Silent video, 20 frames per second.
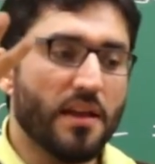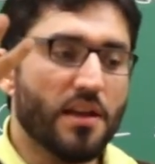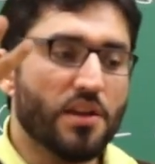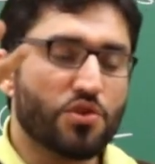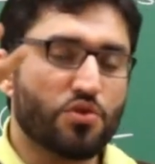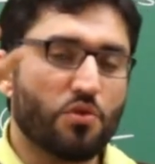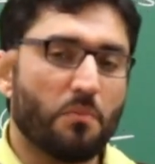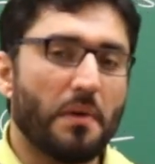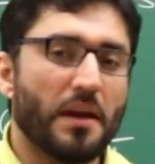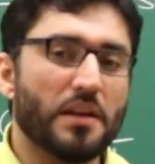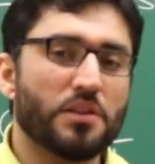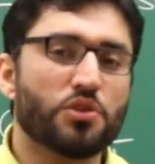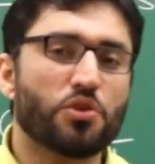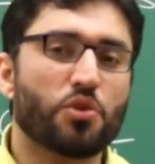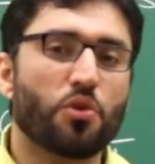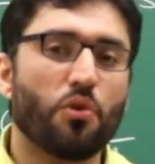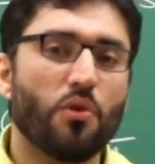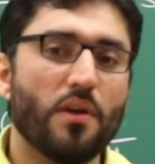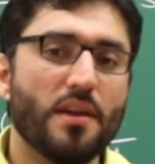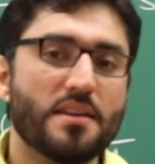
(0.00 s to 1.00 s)
So by
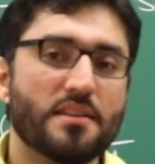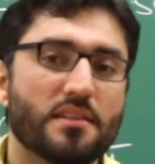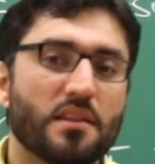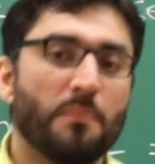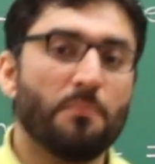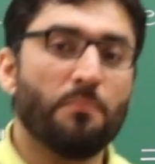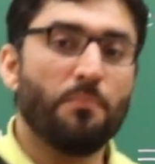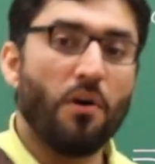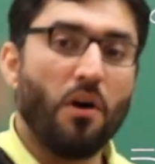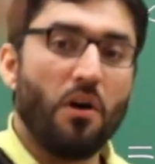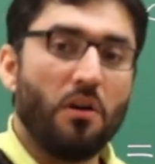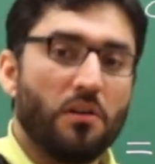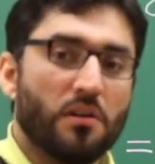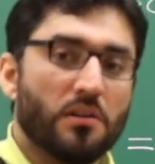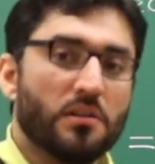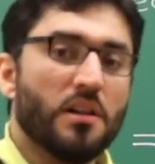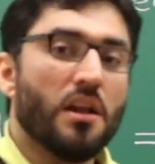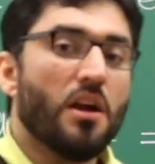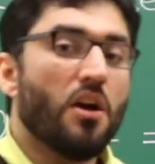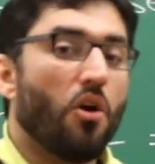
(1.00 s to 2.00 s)
throwing the
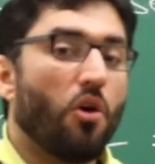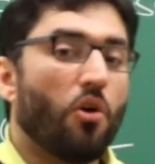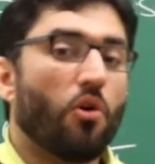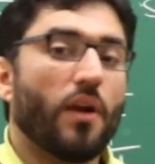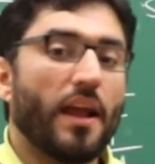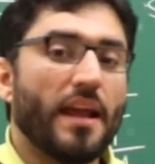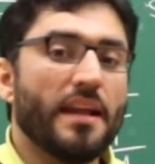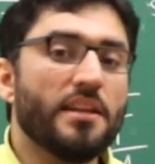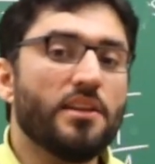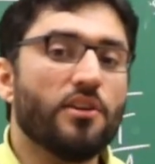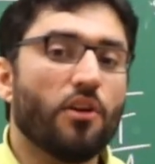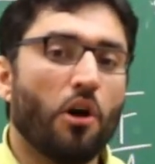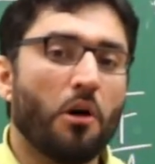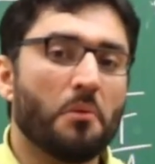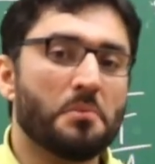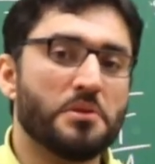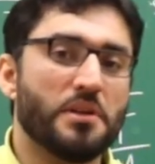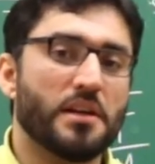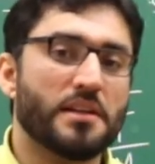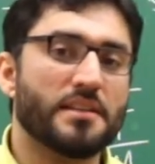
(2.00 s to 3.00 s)
ball or any
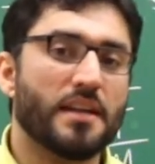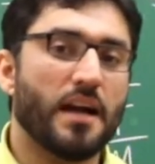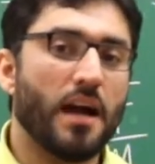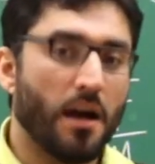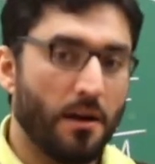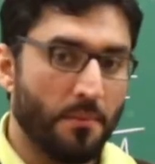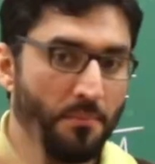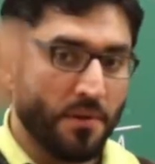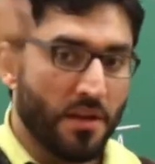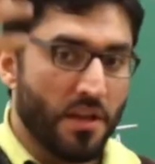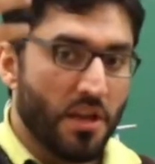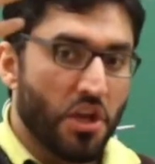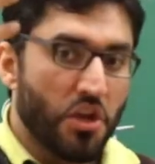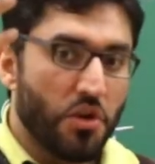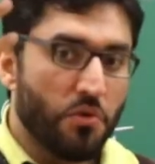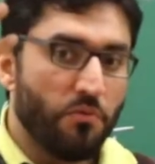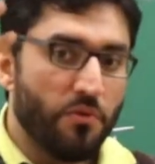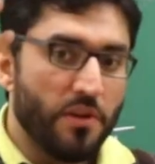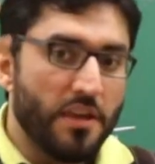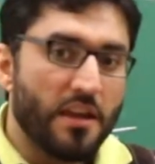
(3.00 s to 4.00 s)
object up,
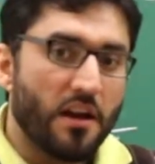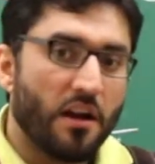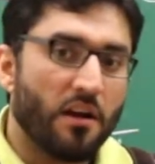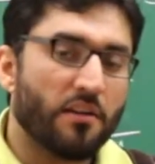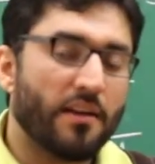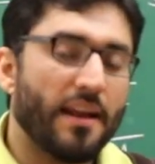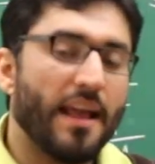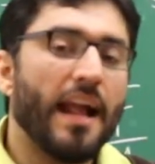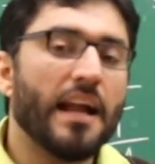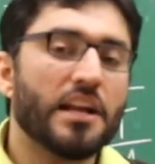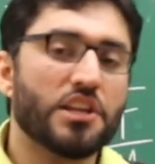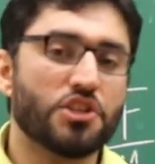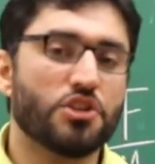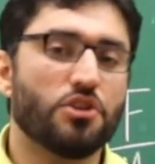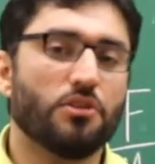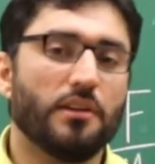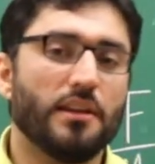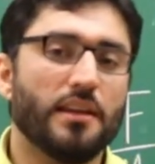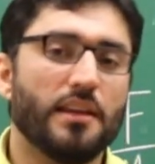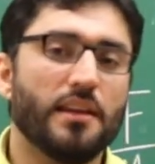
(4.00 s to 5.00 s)
we are
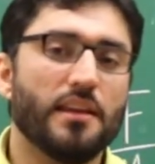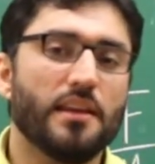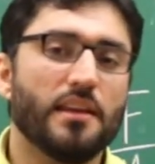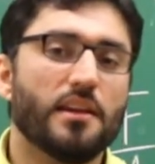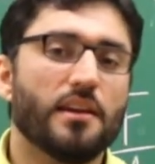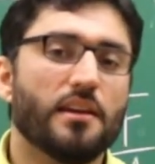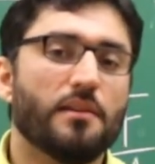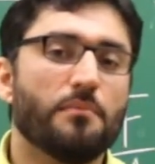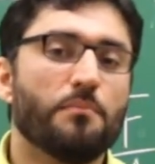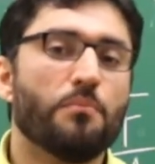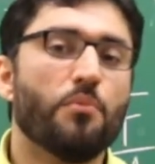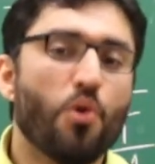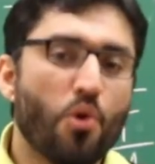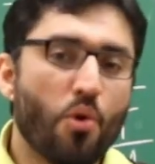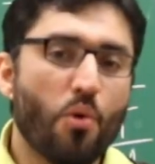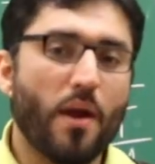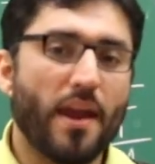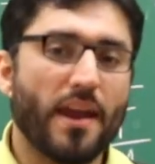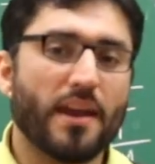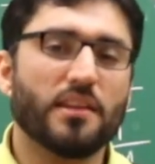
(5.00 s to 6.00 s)
actually
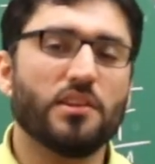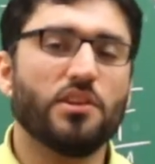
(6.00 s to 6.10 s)
moving